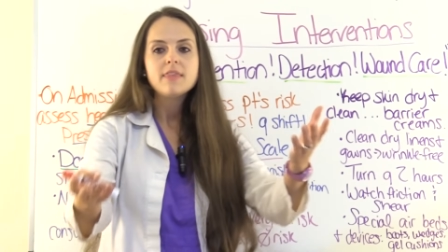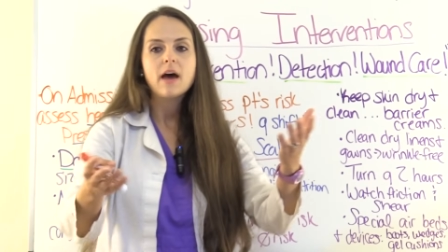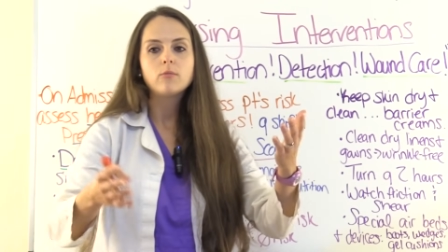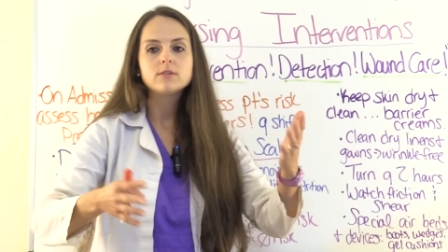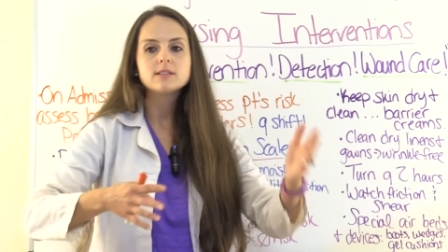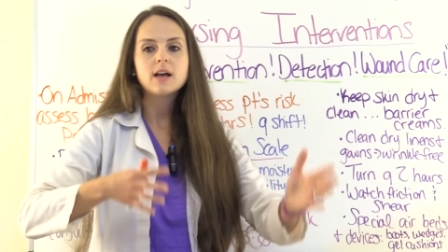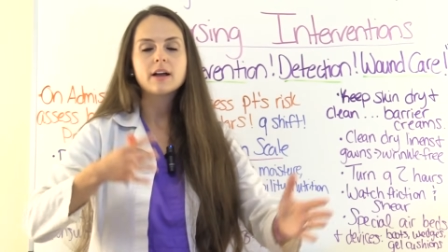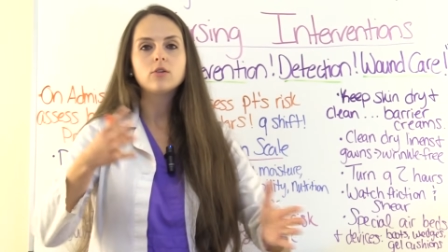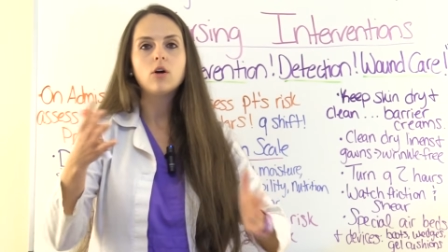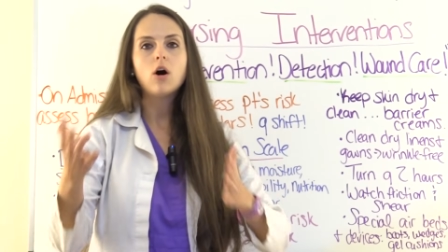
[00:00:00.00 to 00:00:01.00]
that will
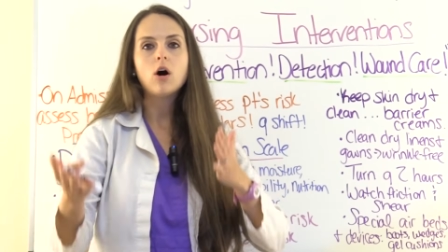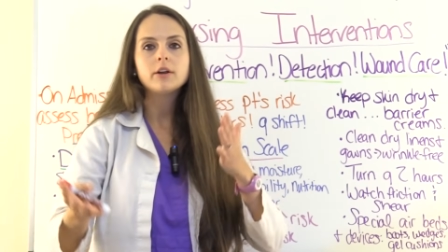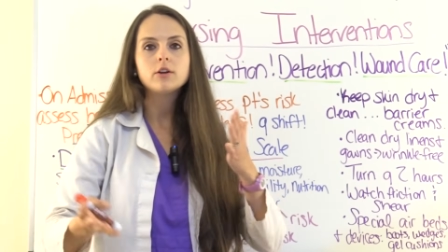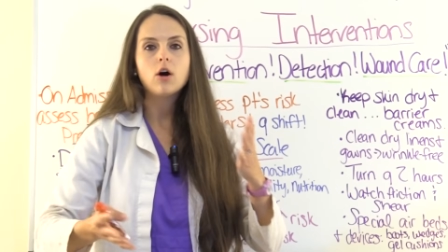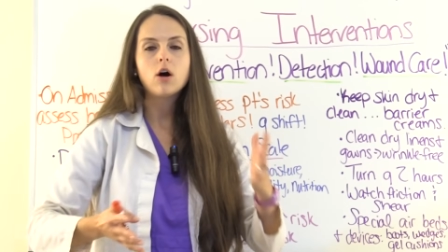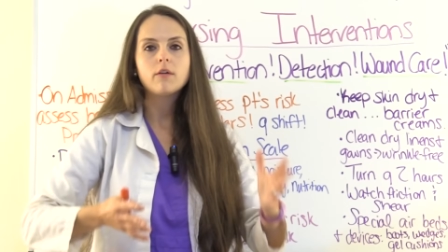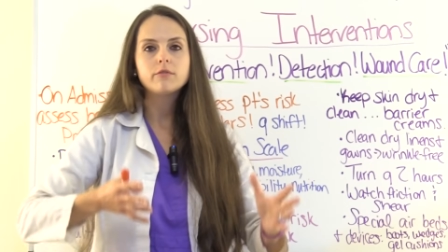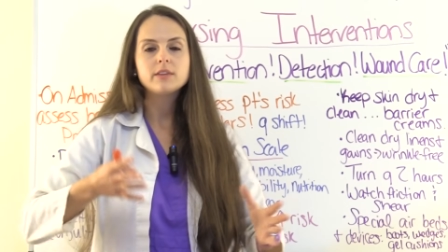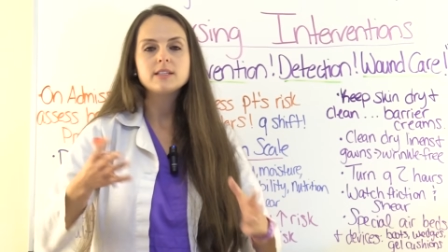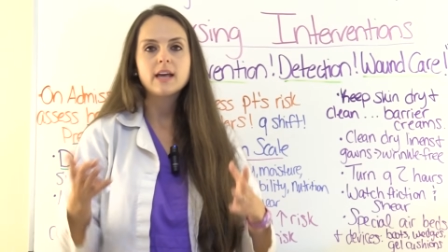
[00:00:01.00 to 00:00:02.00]
cycle on and
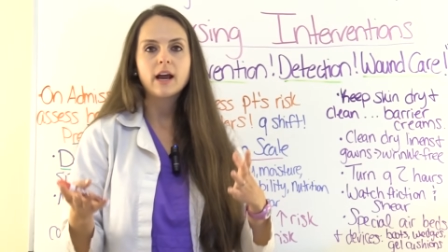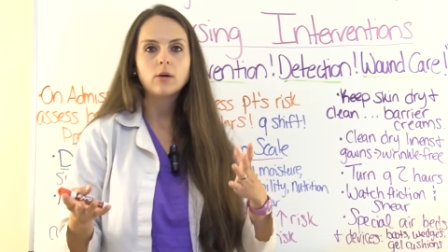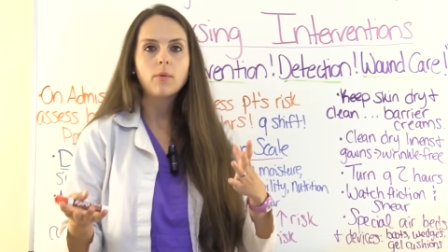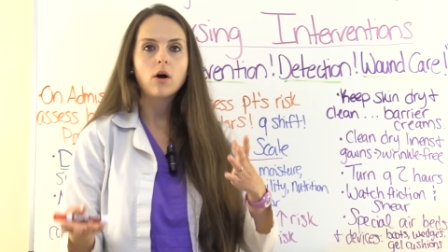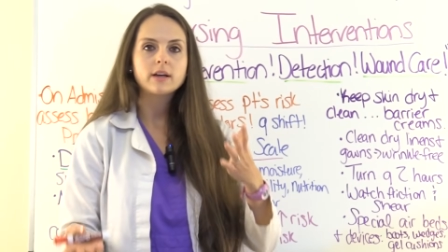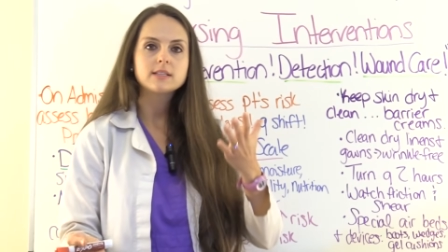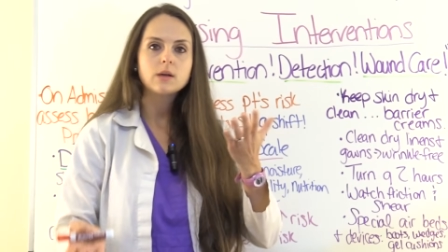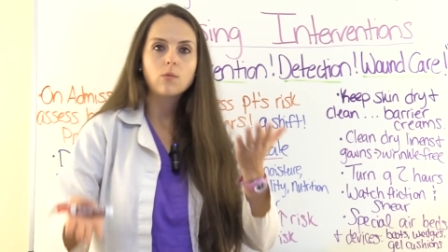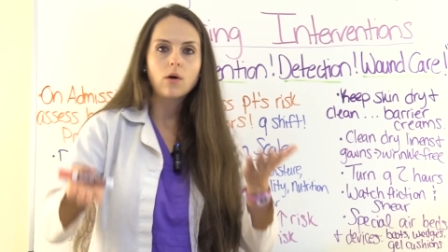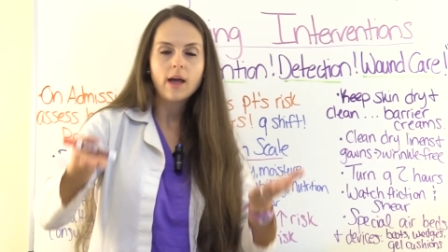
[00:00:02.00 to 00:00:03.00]
off with these air pockets
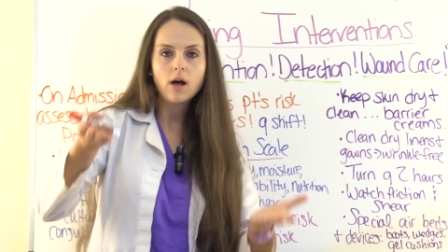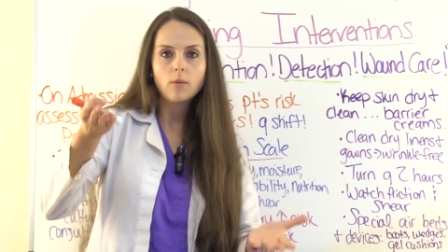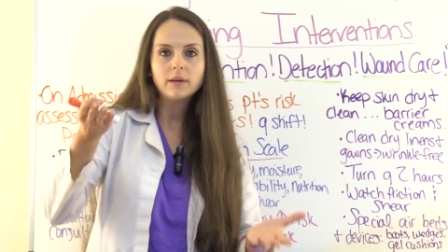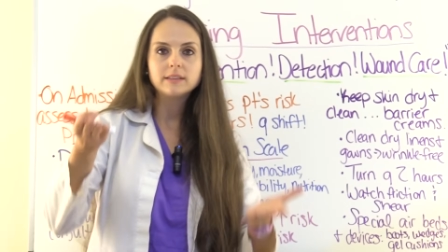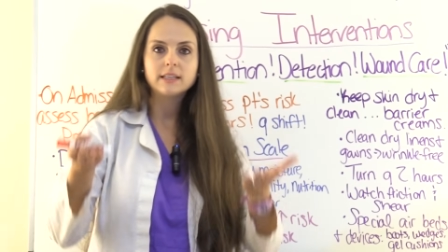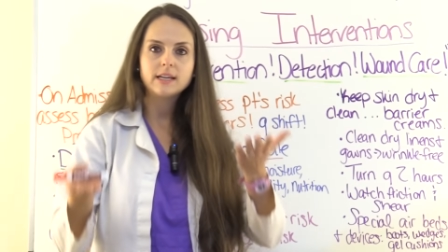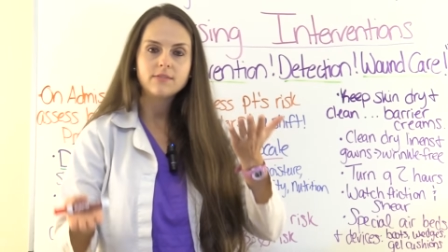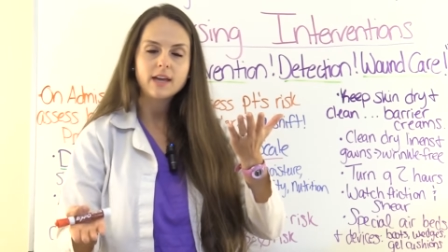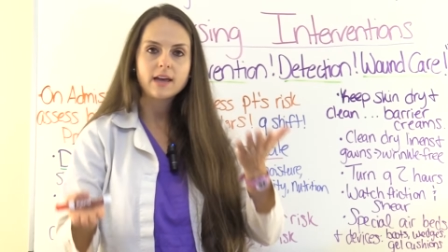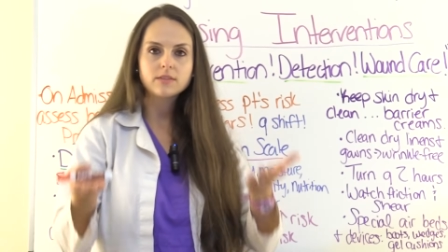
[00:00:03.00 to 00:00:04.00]
that will help
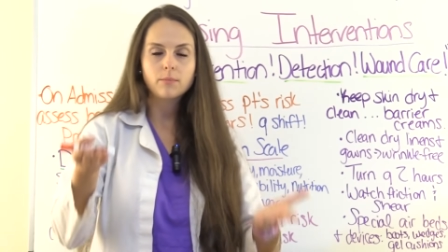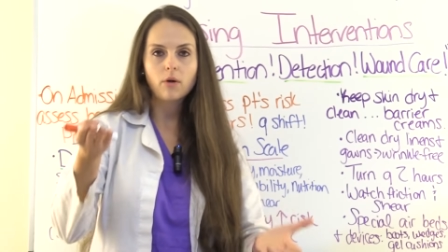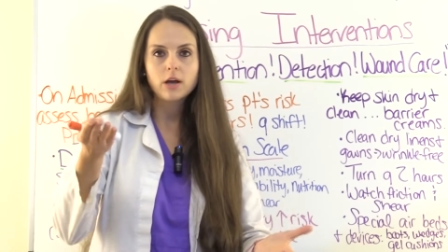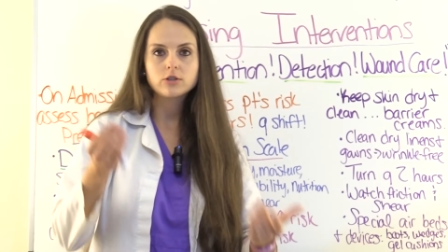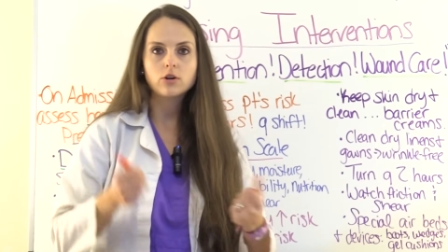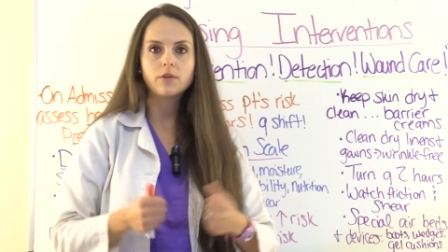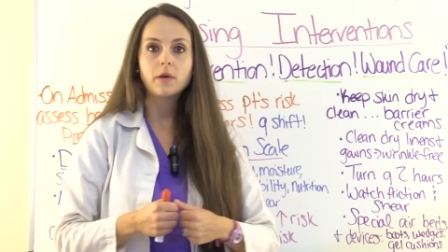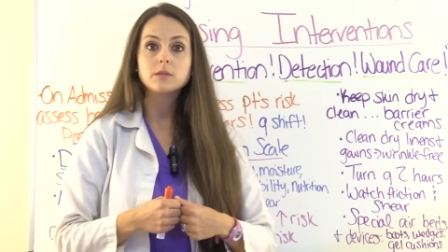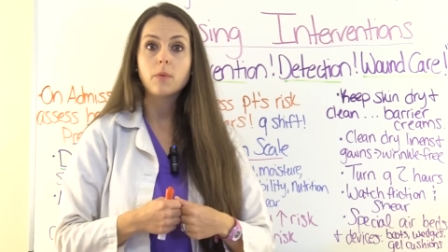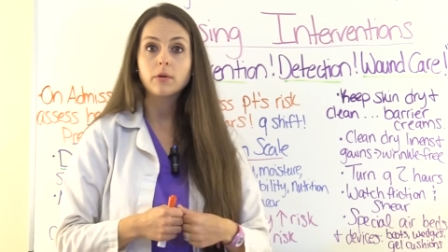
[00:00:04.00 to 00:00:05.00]
alleviate the pressure on
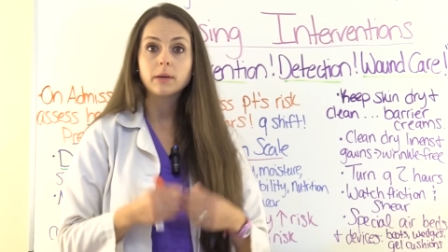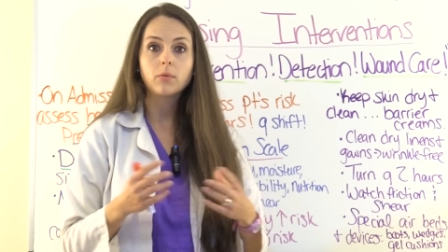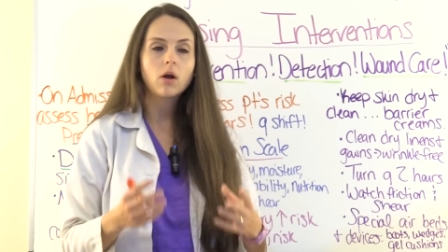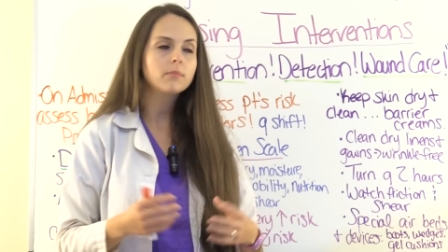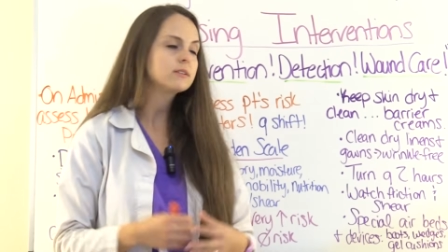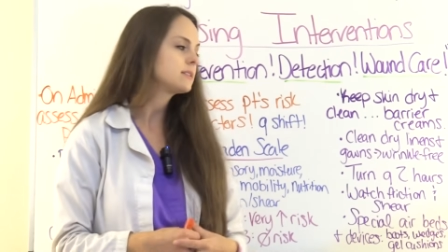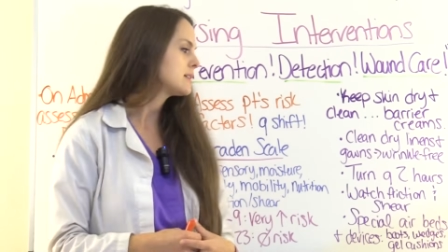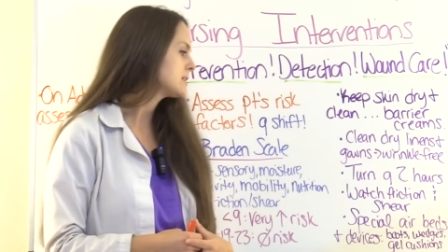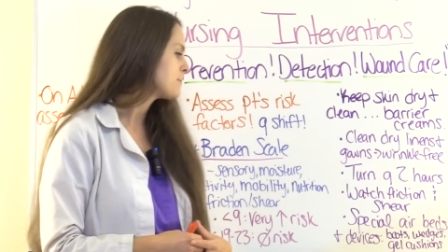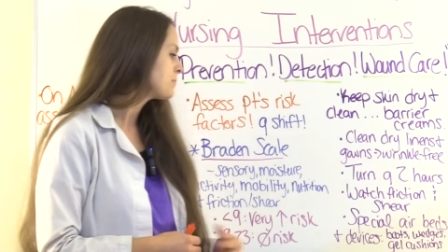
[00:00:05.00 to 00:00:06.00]
those bony
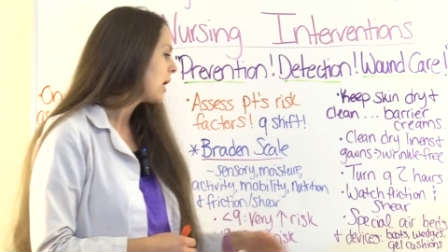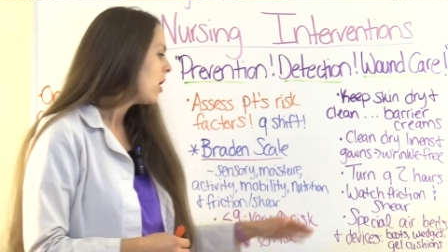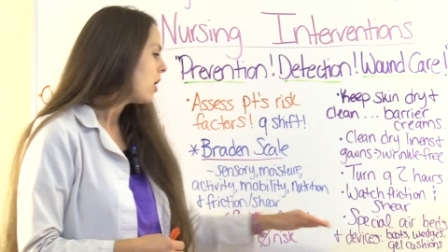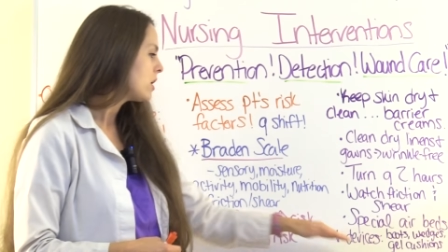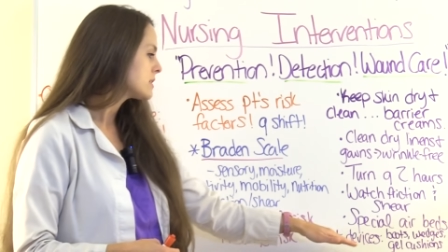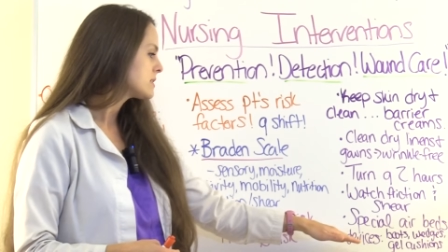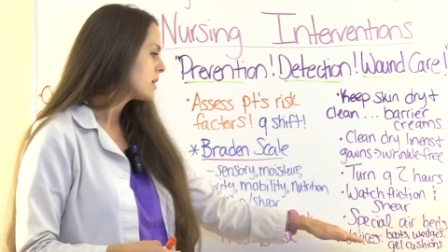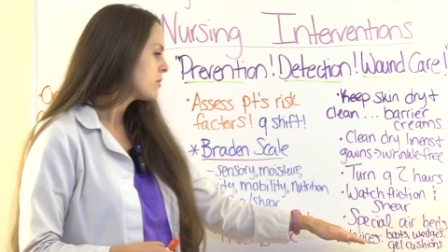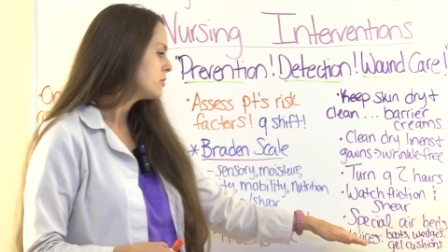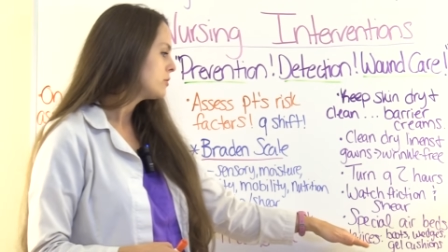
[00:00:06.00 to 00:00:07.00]
prominences.
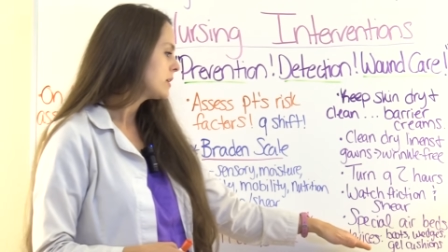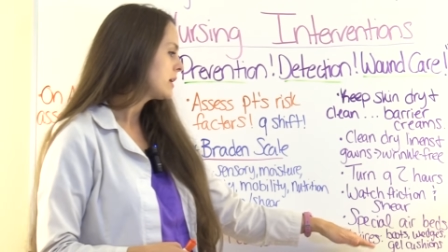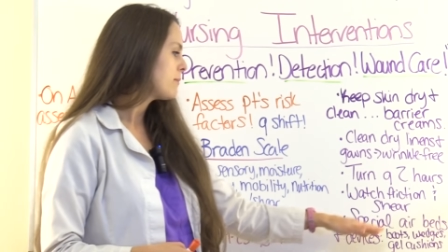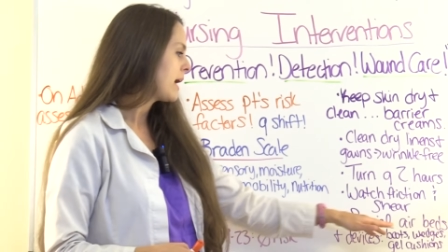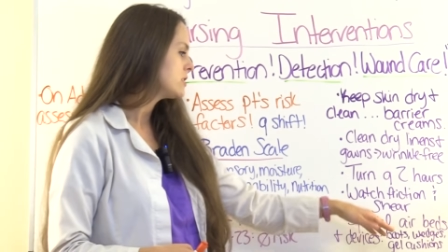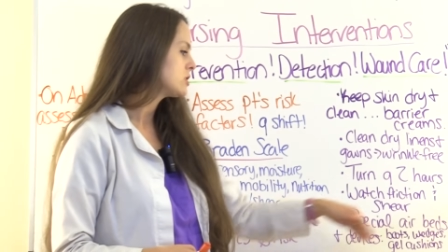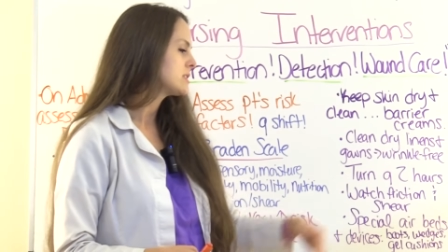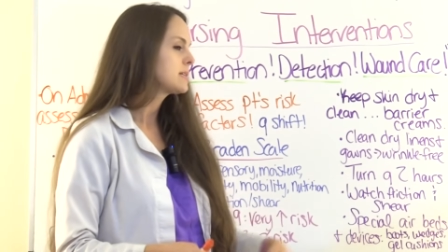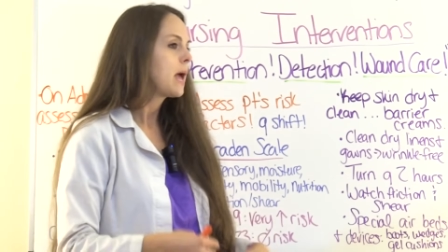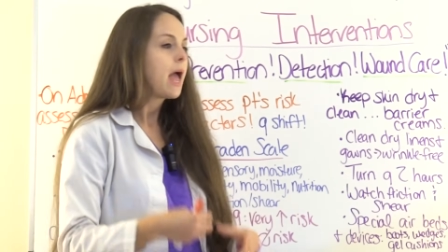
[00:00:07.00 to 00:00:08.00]
Also, you can get
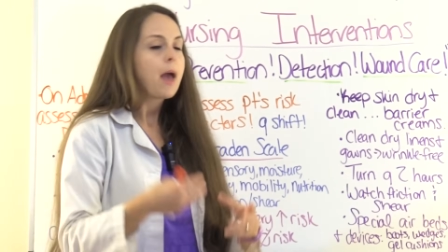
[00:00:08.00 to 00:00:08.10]
patients